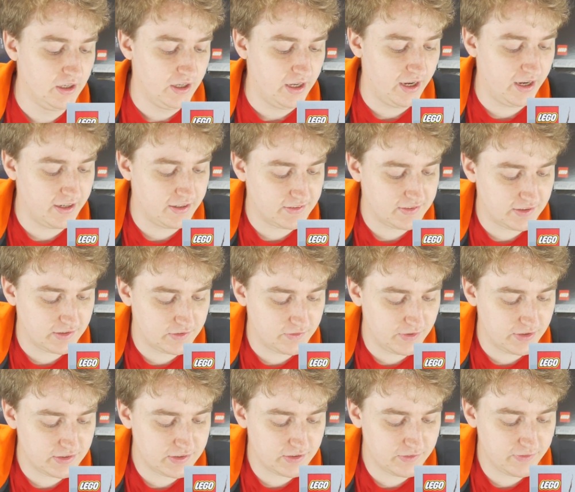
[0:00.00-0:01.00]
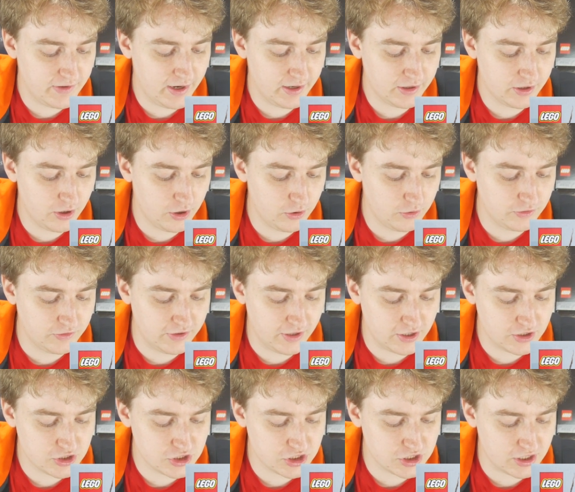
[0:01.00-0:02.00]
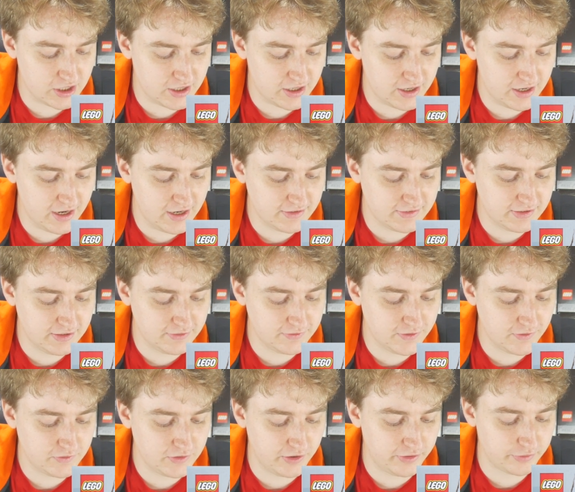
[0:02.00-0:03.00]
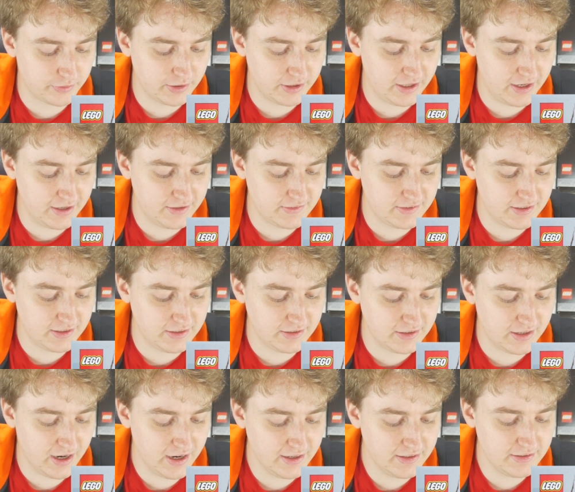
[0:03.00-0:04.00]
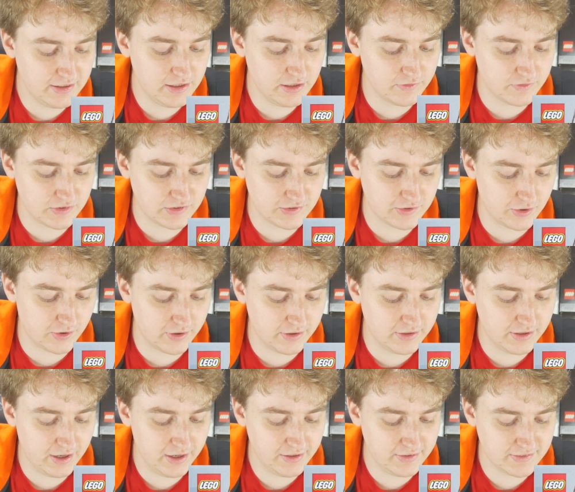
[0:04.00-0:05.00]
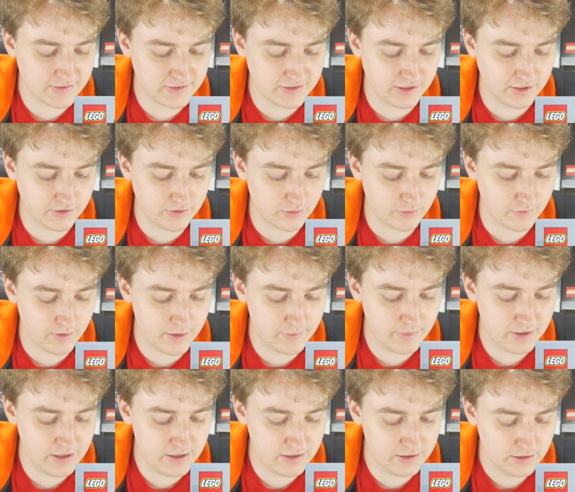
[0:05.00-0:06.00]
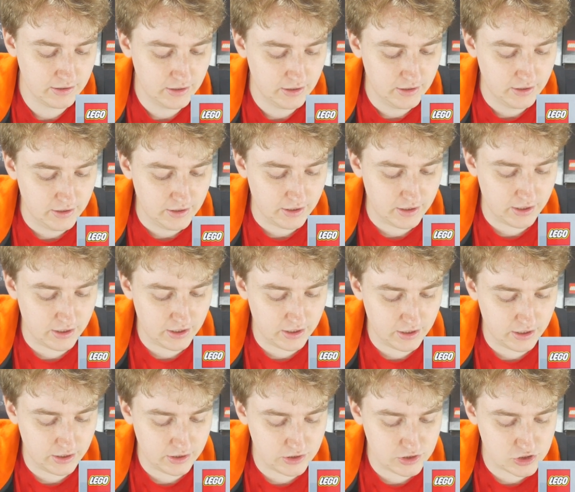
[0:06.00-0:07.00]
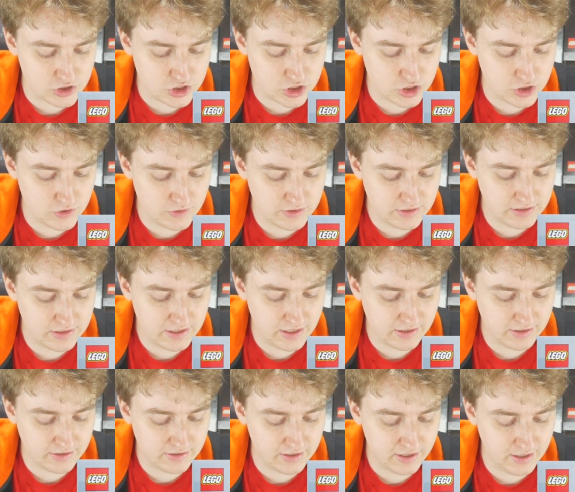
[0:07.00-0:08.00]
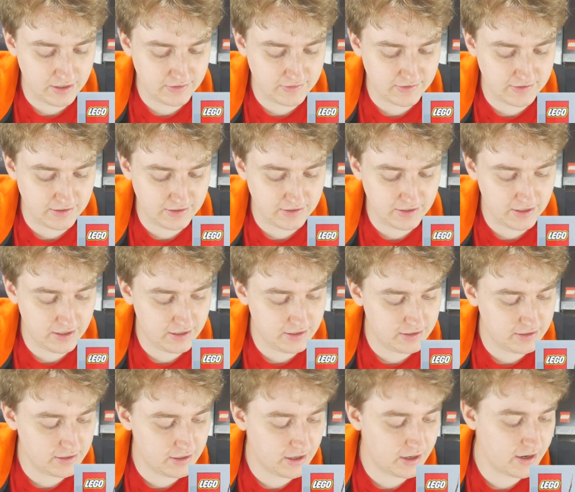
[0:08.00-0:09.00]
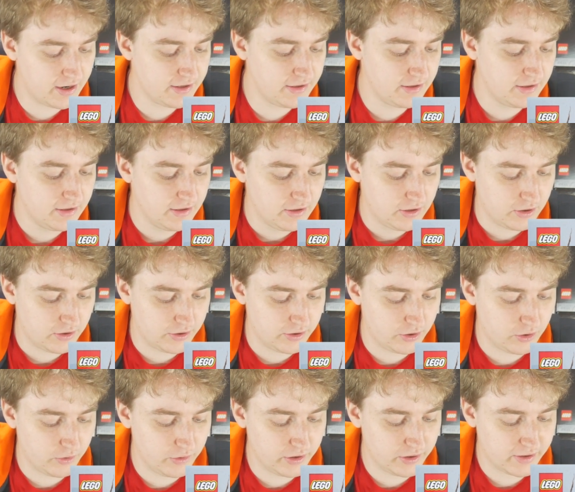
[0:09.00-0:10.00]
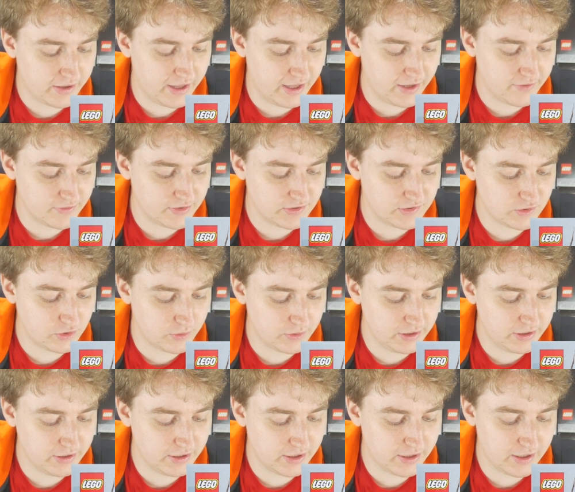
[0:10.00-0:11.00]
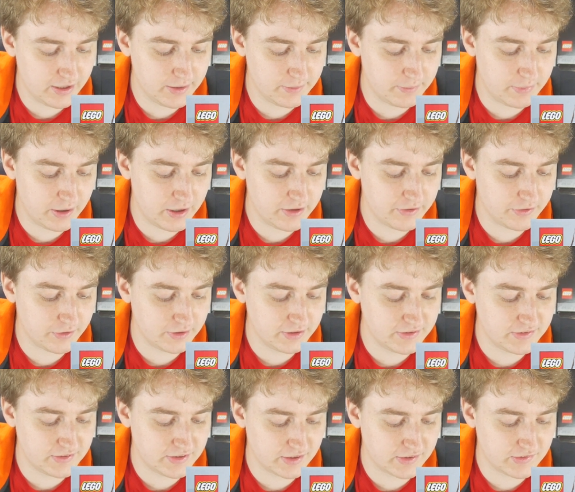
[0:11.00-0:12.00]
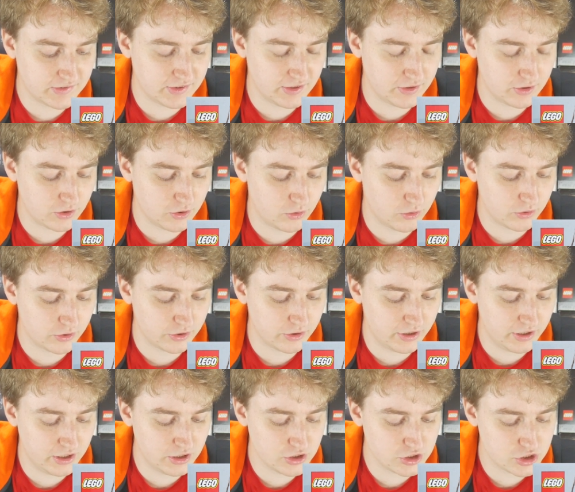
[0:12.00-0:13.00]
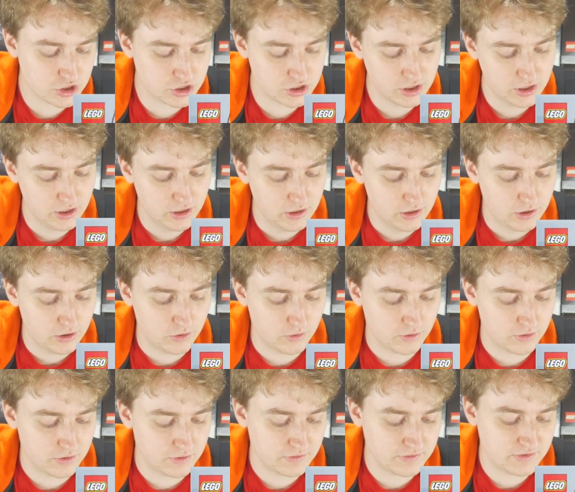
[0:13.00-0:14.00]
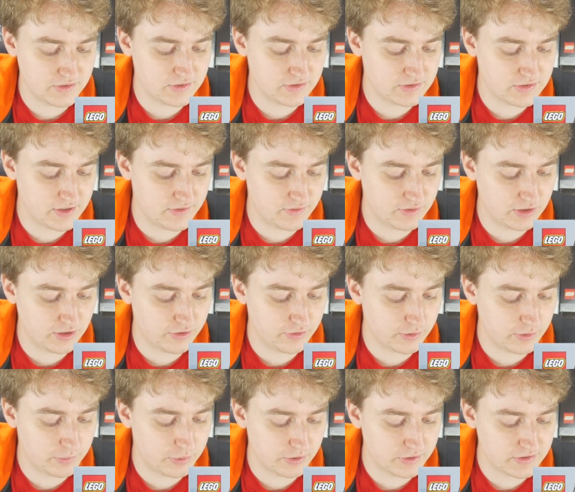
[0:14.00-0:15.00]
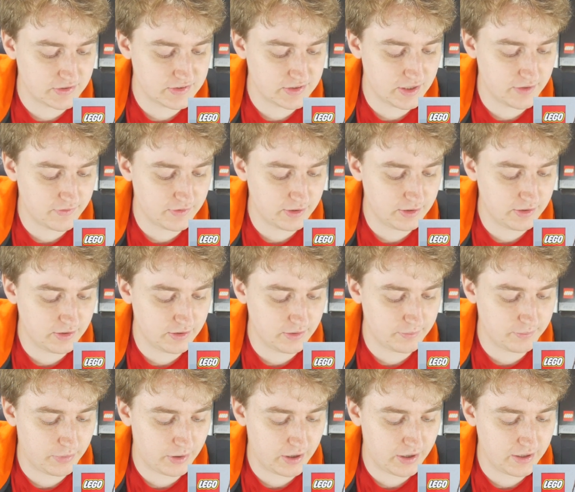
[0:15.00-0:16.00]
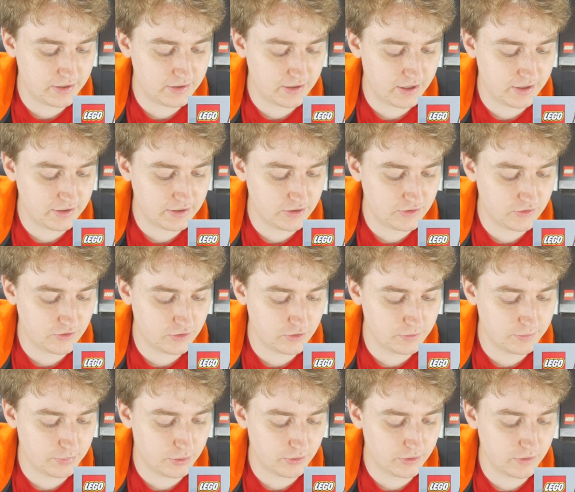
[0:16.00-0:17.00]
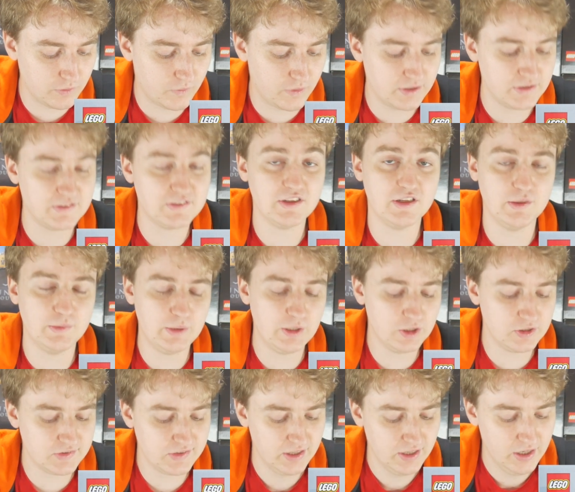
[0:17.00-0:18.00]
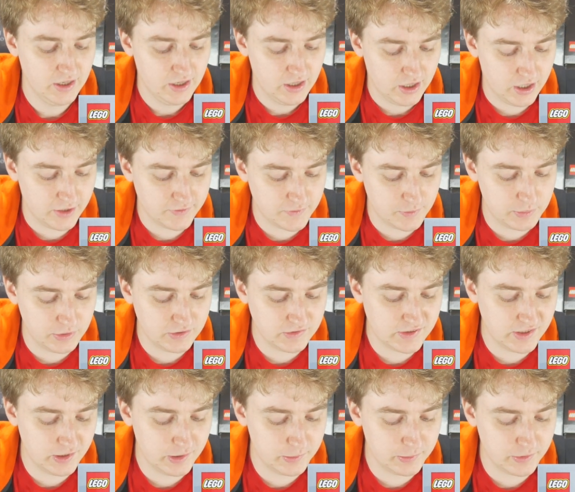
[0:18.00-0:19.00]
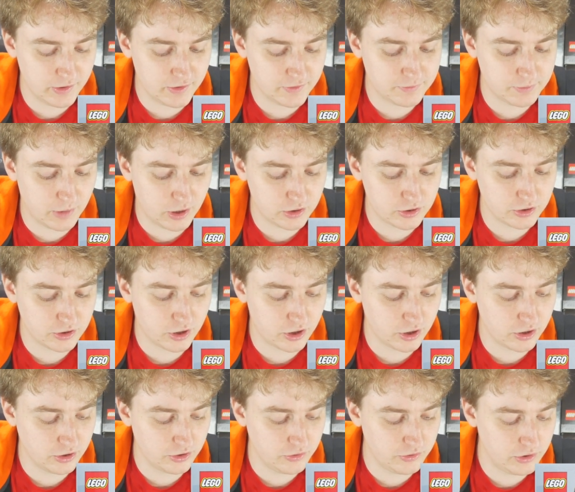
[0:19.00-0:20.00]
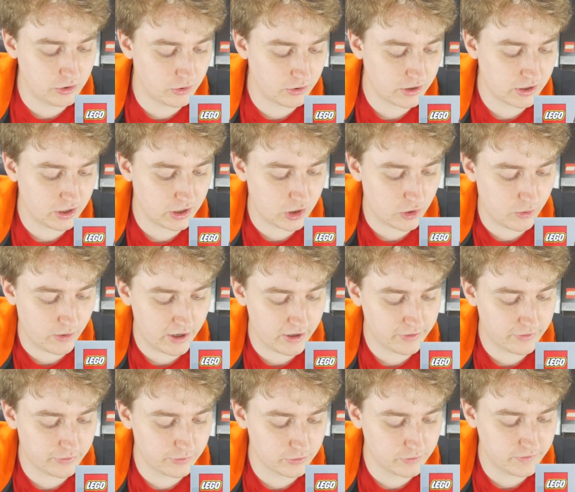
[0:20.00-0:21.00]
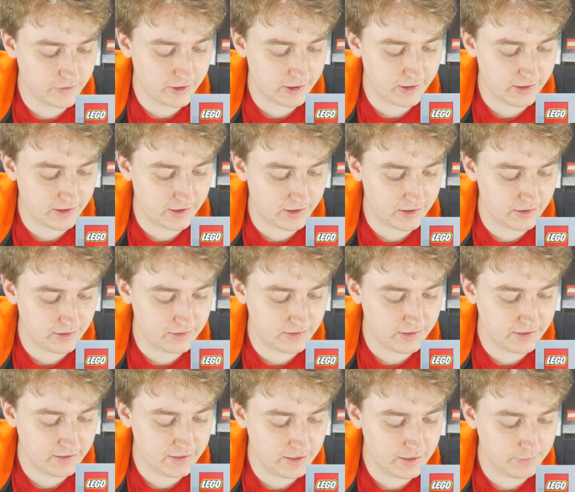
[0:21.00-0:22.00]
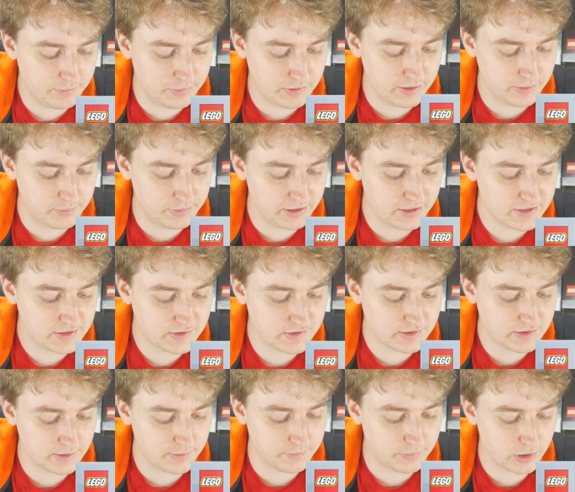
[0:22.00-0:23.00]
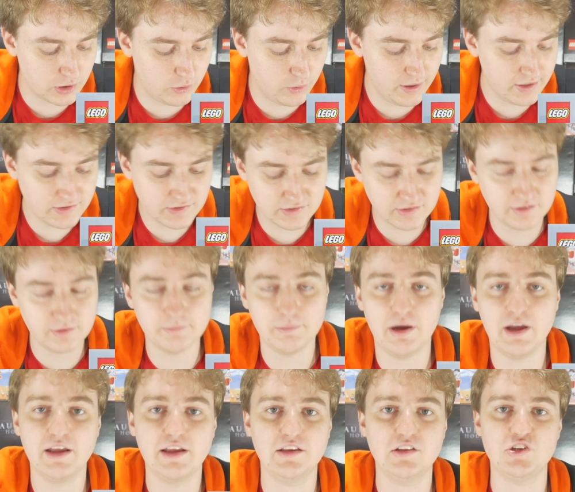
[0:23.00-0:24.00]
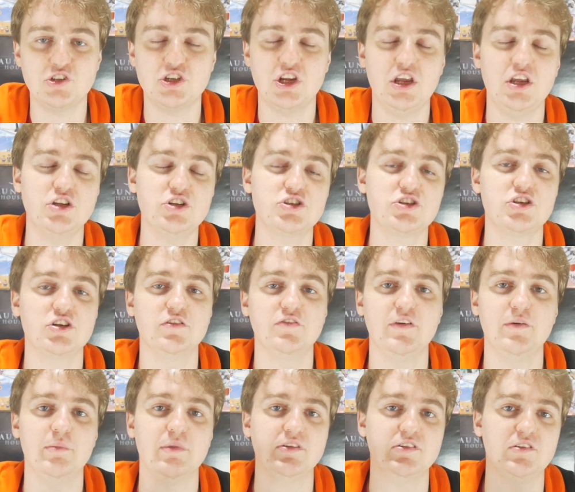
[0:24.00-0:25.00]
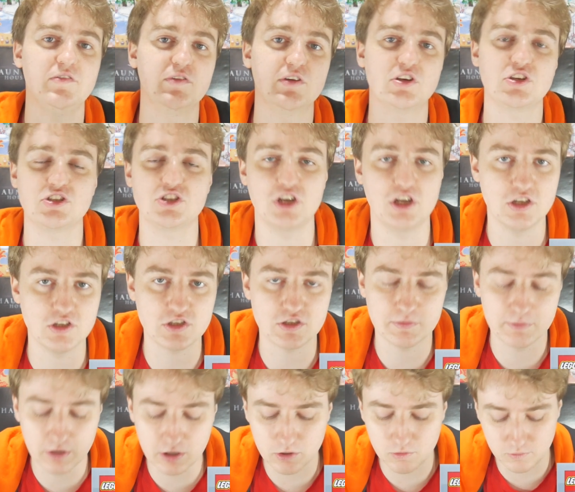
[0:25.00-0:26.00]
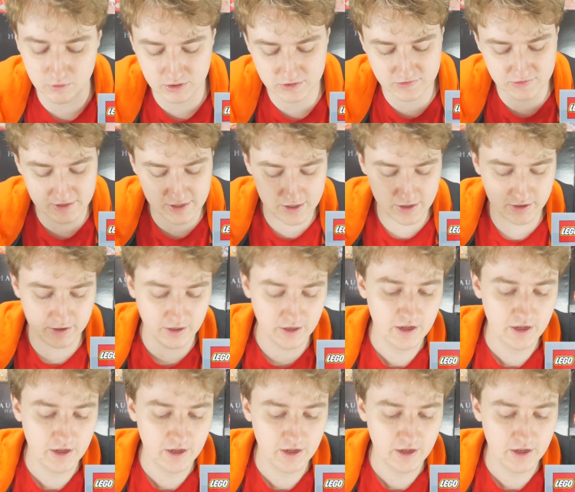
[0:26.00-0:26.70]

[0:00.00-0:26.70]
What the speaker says: and it says Vincent van Gogh, Dutch, 1853 to 1890, The Starry Night, Saint-Rémy, June 1889, on an oil canvas 29 by 36 and a quarter inch, or 73.7 by 92.1 centimeters. The Museum of Modern Art, New York, acquired through the Lili Piblis bequest by exchange, so they must have exchanged some artworks there.